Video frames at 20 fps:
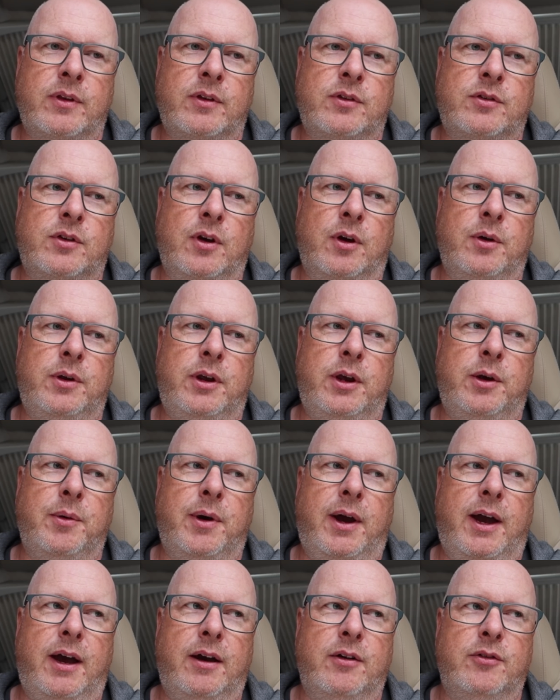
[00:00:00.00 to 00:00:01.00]
So you
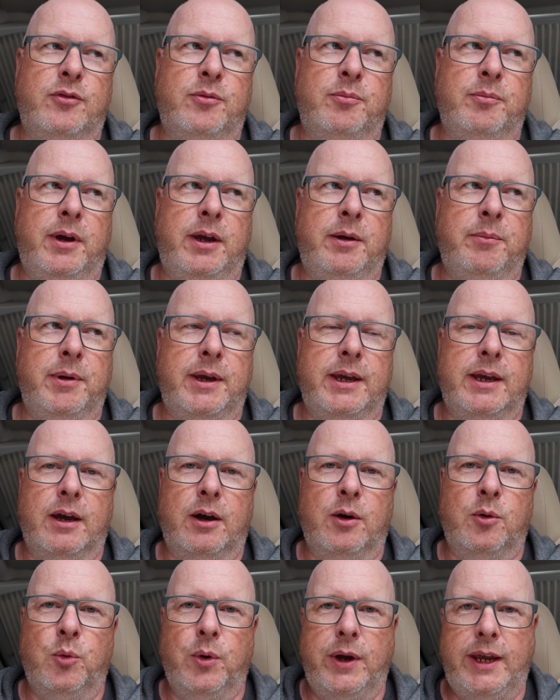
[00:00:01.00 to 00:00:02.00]
have maybe
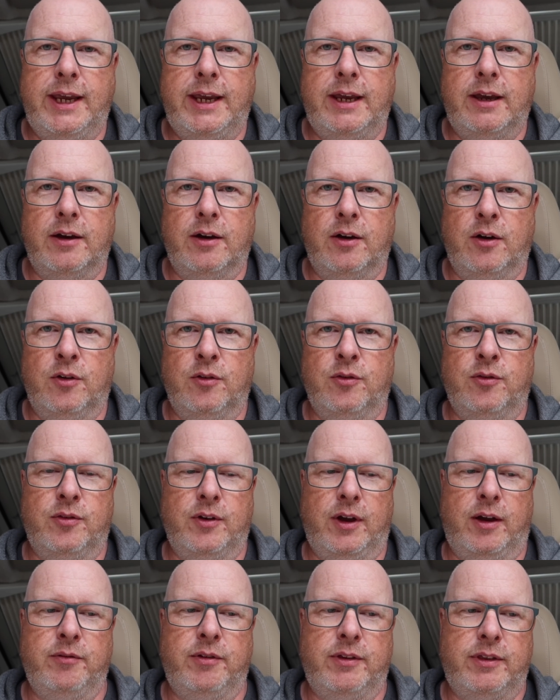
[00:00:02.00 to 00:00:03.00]
a week of
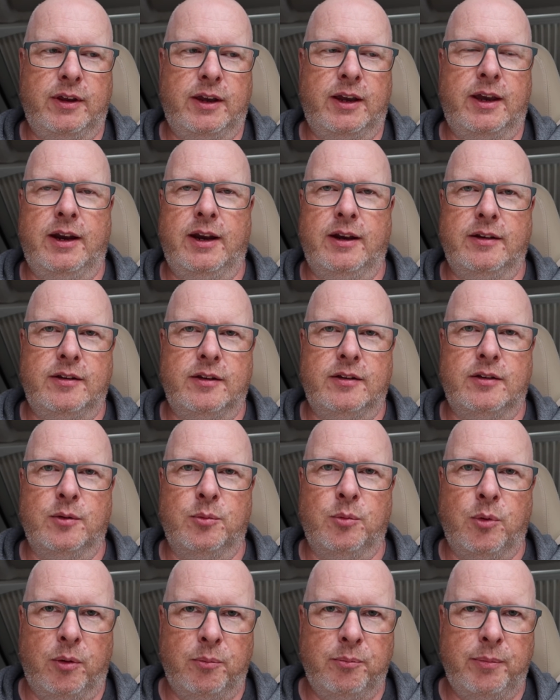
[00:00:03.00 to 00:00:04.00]
everything connected to
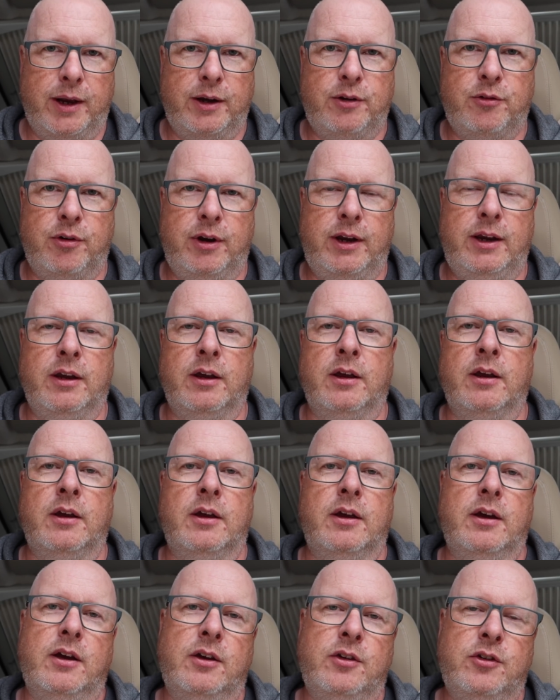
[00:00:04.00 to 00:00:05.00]
one battery
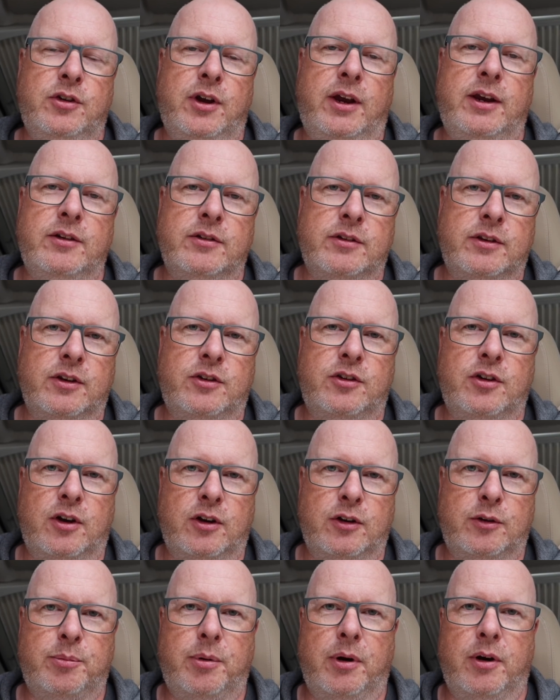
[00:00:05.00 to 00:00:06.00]
and change the
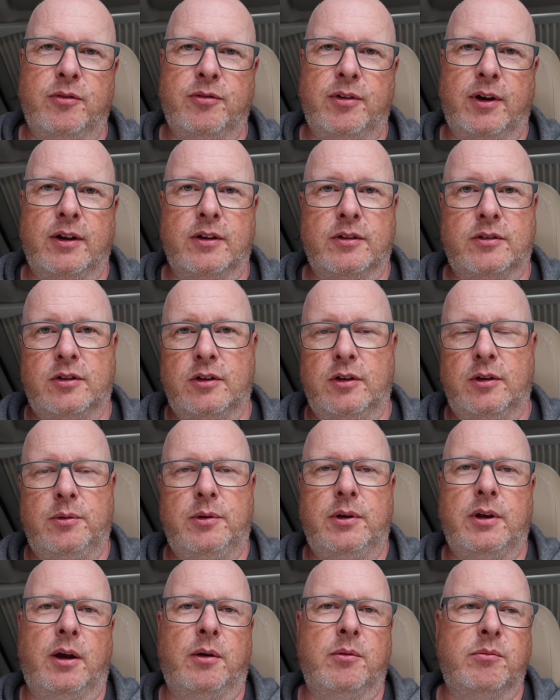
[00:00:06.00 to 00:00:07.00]
charge profile to,
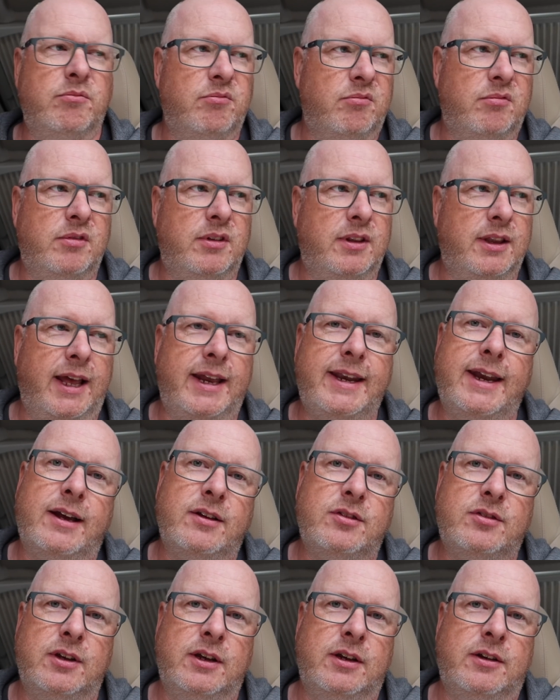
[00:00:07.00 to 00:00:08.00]
you know, lead
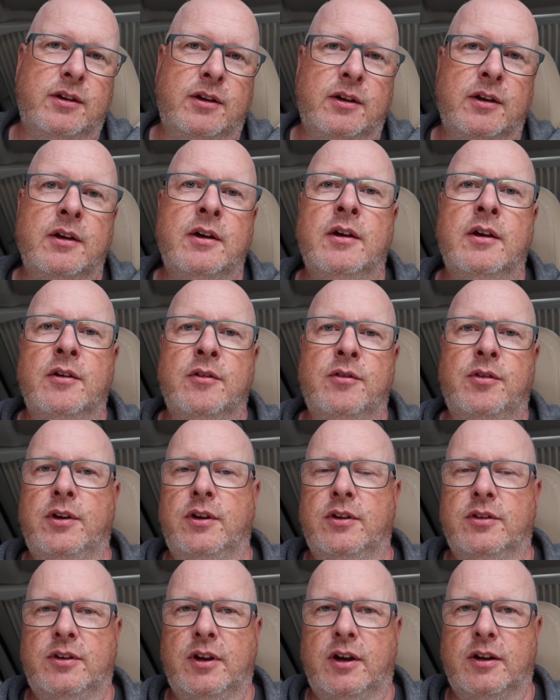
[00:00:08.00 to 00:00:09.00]
acid for
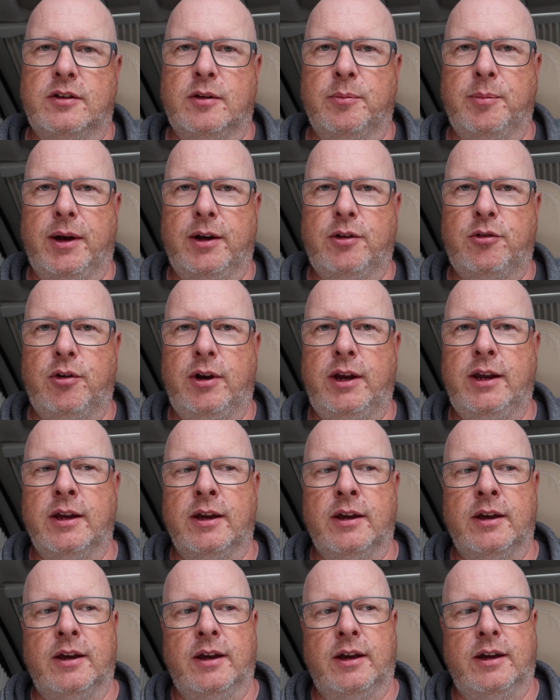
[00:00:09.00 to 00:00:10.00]
your starter battery,
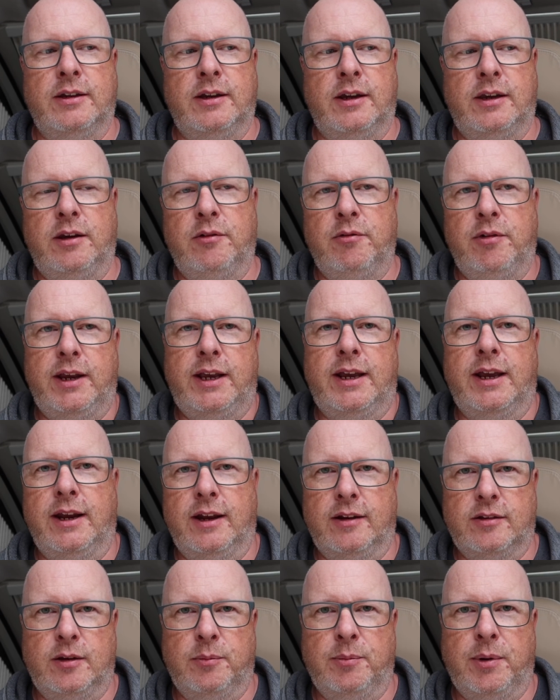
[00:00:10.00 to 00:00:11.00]
and then you
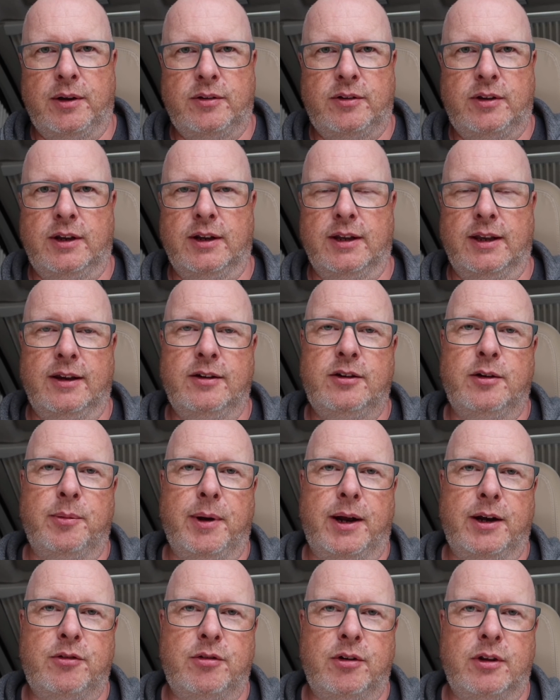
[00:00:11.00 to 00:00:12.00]
reconnect it back to your leisure
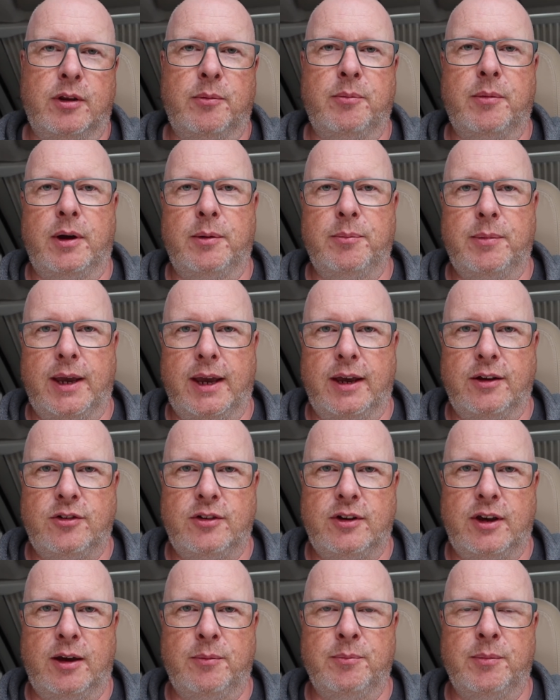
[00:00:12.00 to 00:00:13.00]
battery that might be
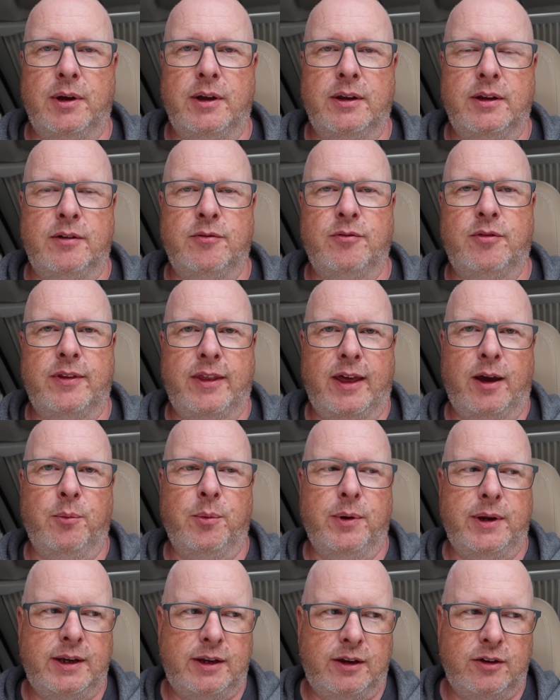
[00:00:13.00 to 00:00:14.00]
AGM, and then for that
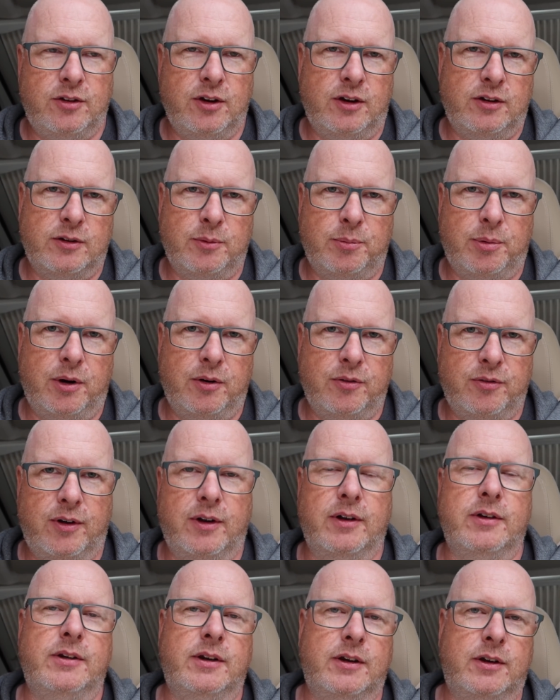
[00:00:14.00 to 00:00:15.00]
week you change the
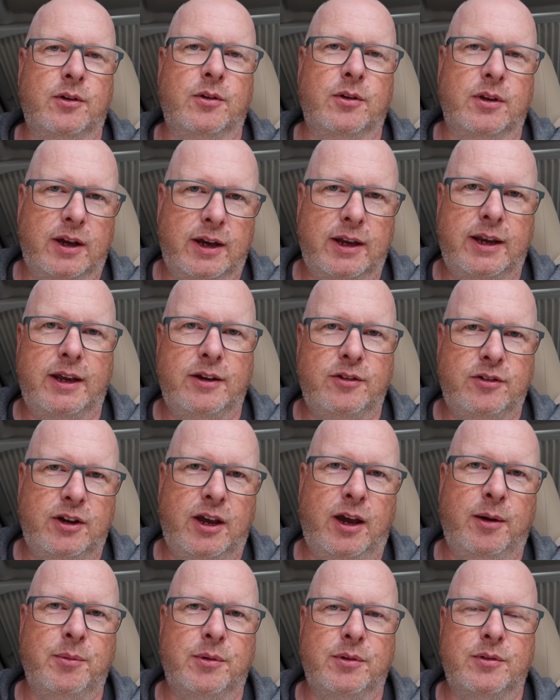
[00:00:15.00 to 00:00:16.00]
profile and you call it an
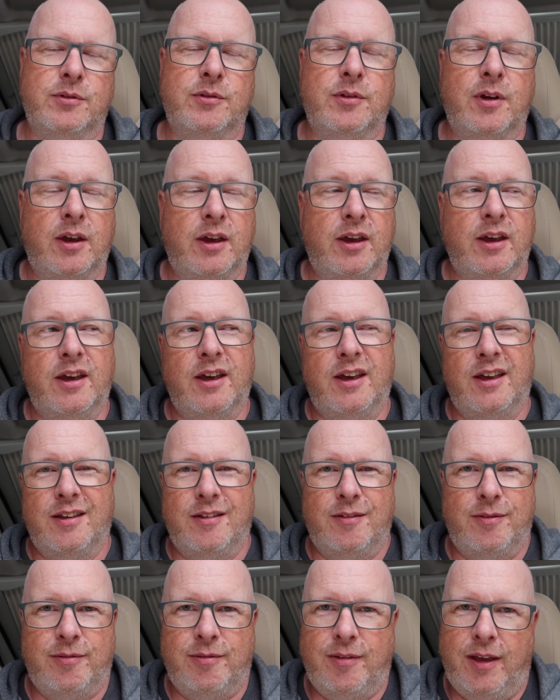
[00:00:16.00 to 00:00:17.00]
AGM. And
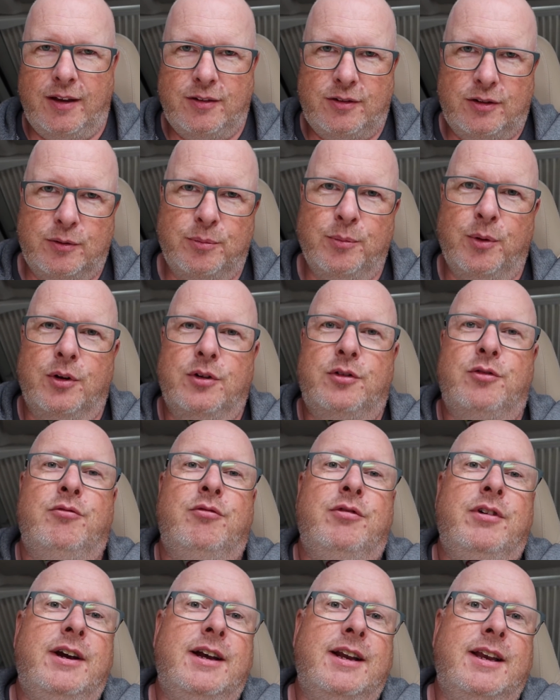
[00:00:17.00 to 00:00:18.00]
that's as much
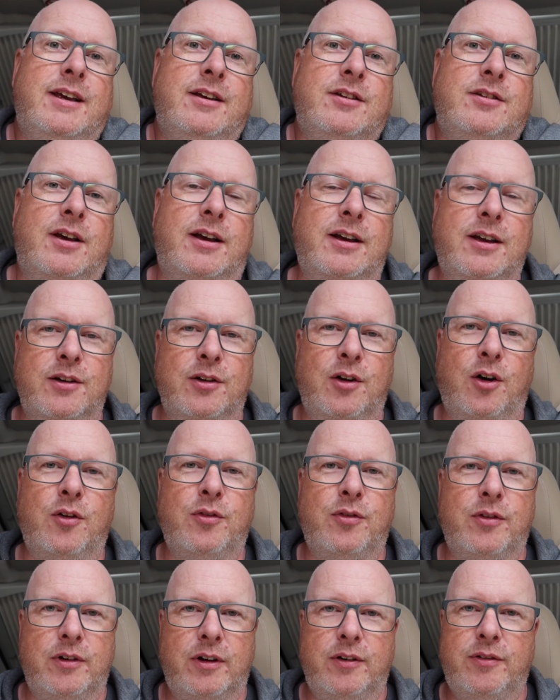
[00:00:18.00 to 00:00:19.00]
really as I can
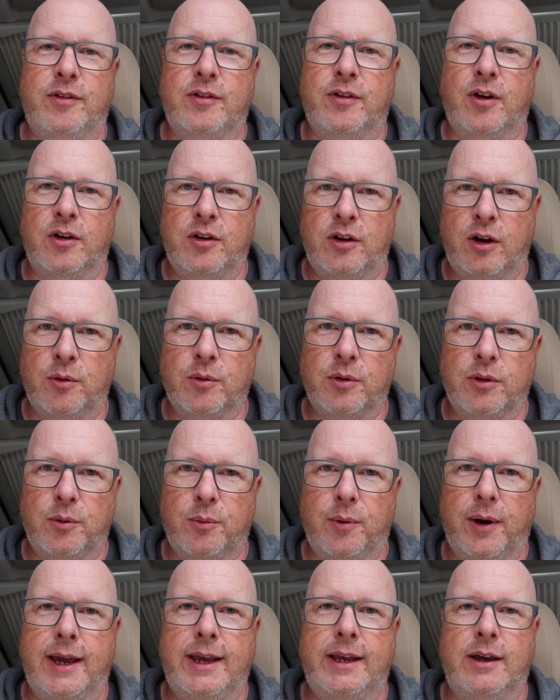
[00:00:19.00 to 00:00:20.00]
offer if you've got no other
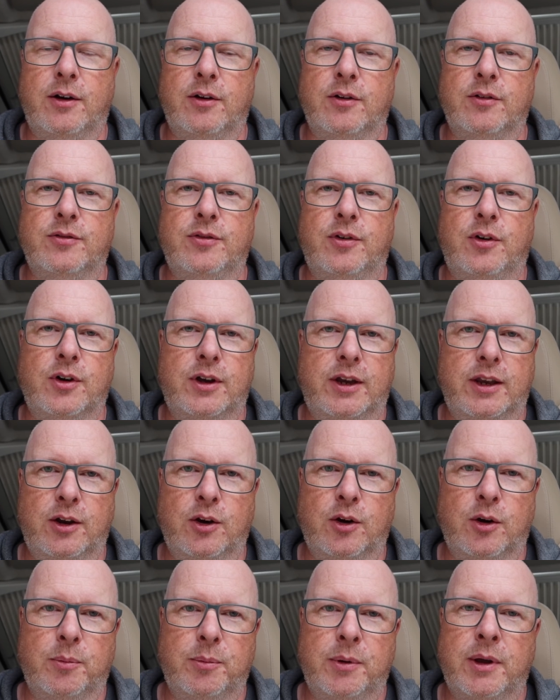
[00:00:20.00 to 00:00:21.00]
way of hooking
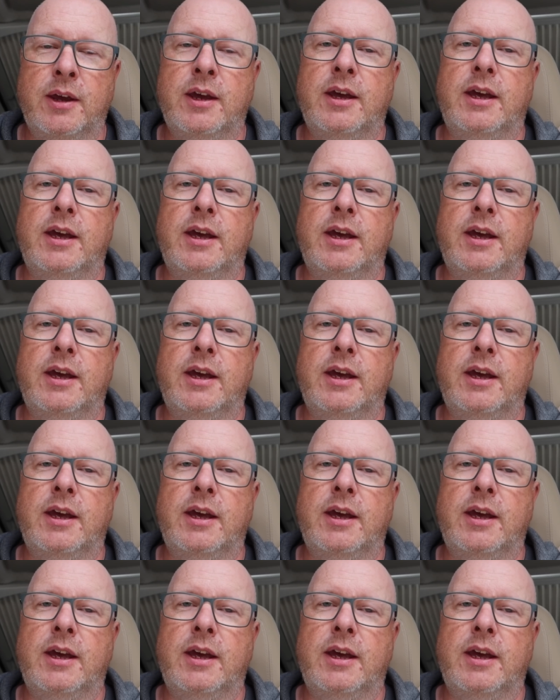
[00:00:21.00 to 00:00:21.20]
it up.